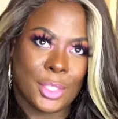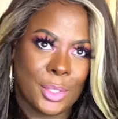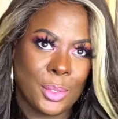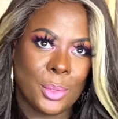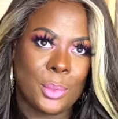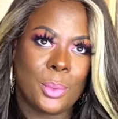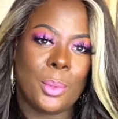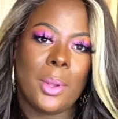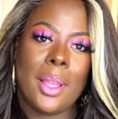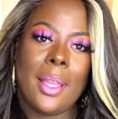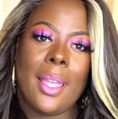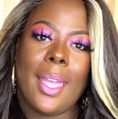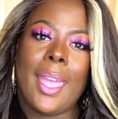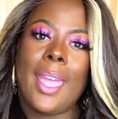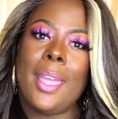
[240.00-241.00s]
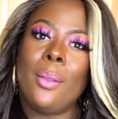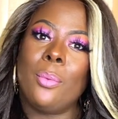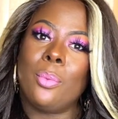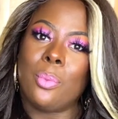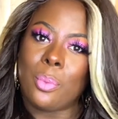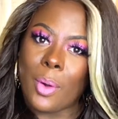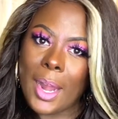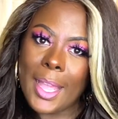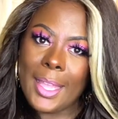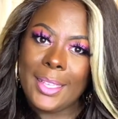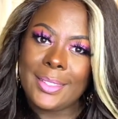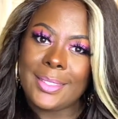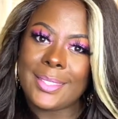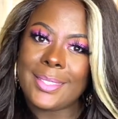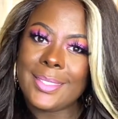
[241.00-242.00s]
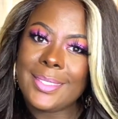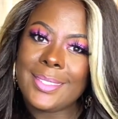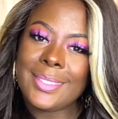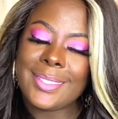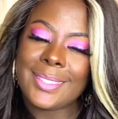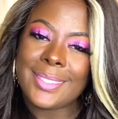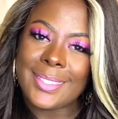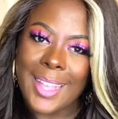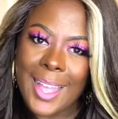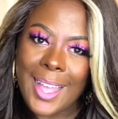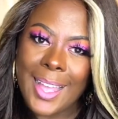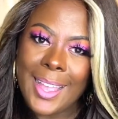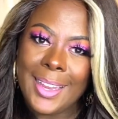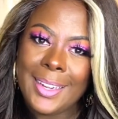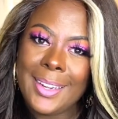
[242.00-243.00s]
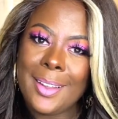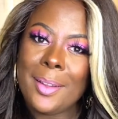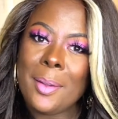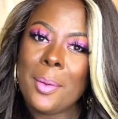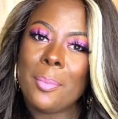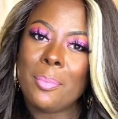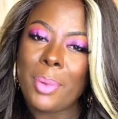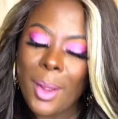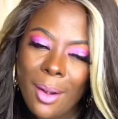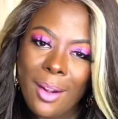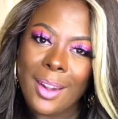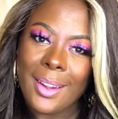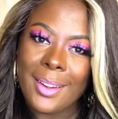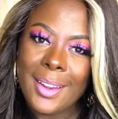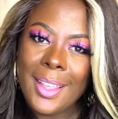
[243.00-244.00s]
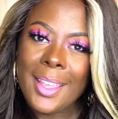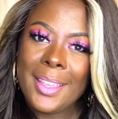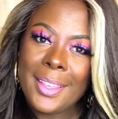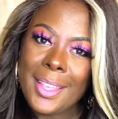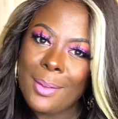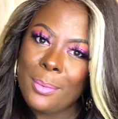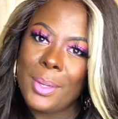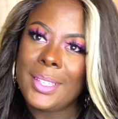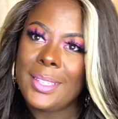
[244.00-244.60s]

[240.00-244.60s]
to a right side part. Can